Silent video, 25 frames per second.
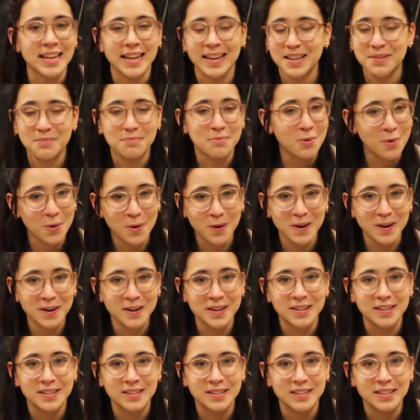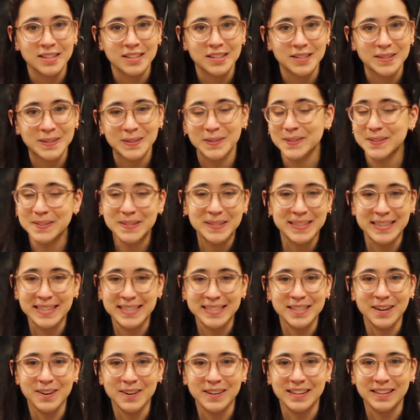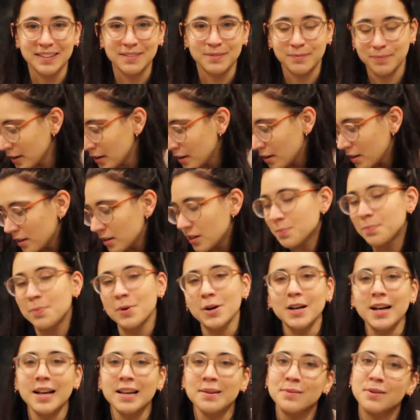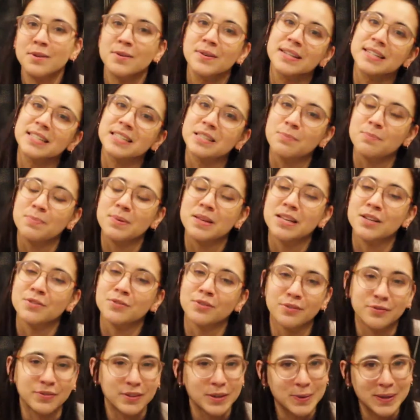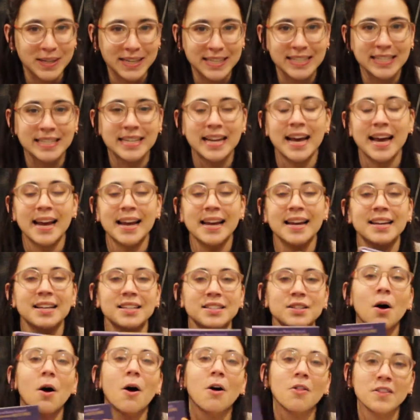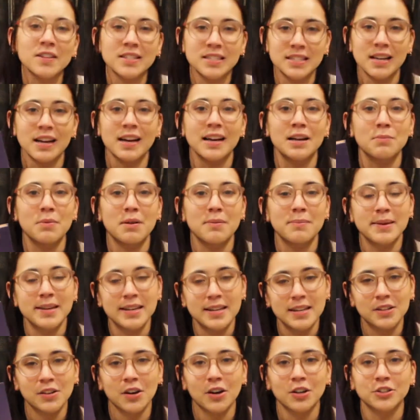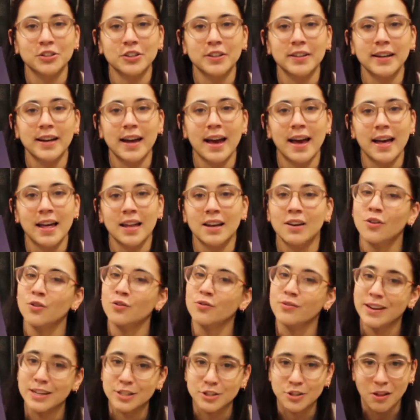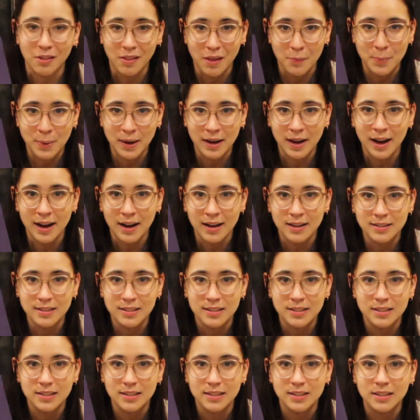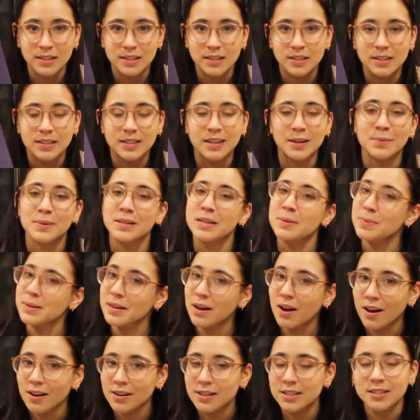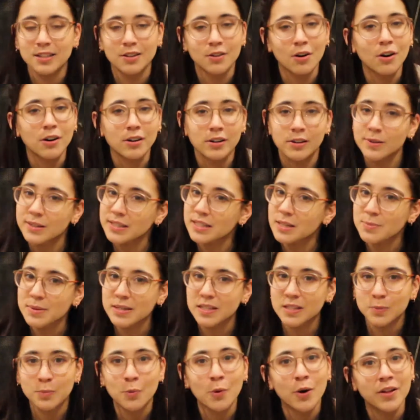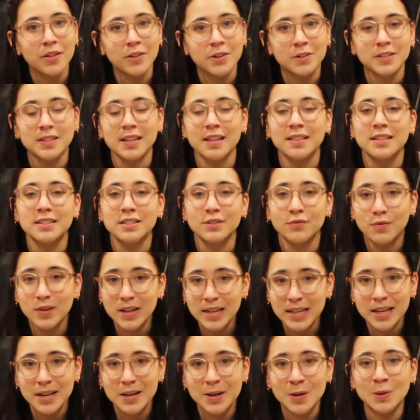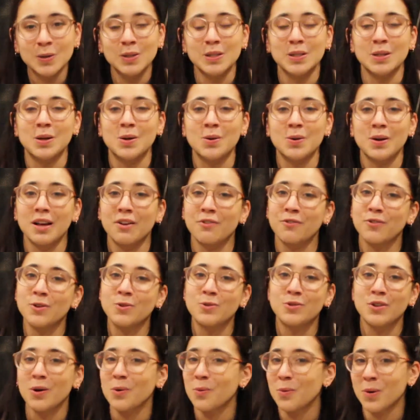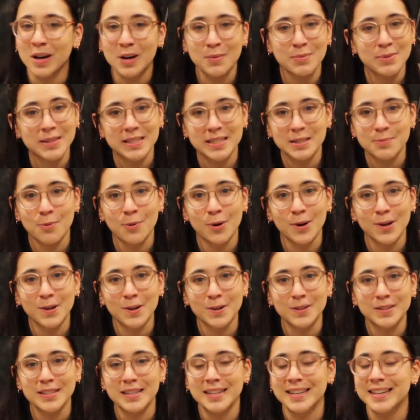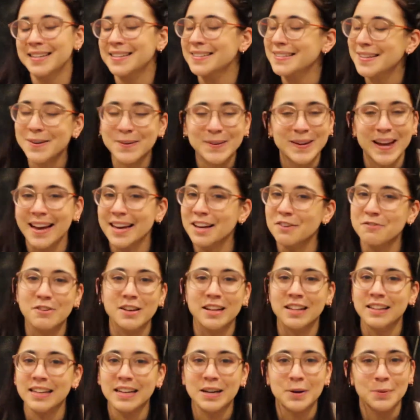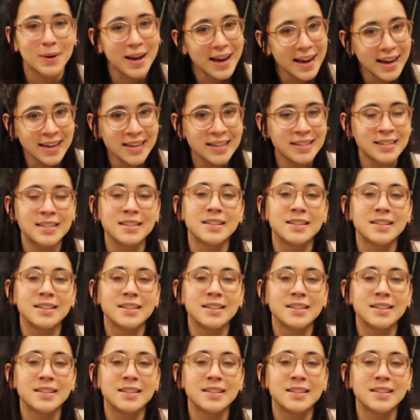anymore, so let's just get started. The book I'm going to be reviewing today is All This Time by Miki Daughtry and Rachel Lippincott. Now I'm going to be honest, there are going to be spoilers in this video, so if you don't want to be spoiled, it's okay if you click away.